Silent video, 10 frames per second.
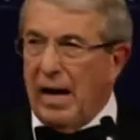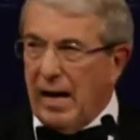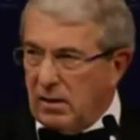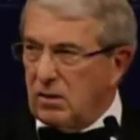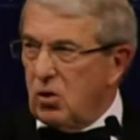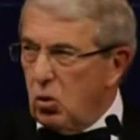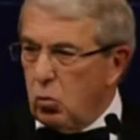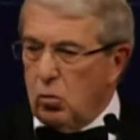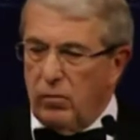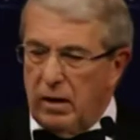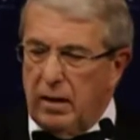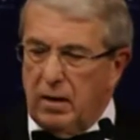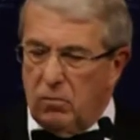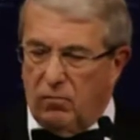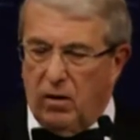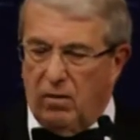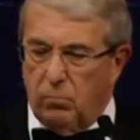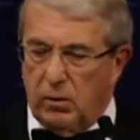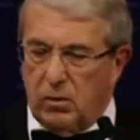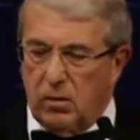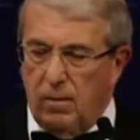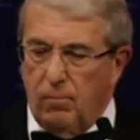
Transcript: has caught the ear of government,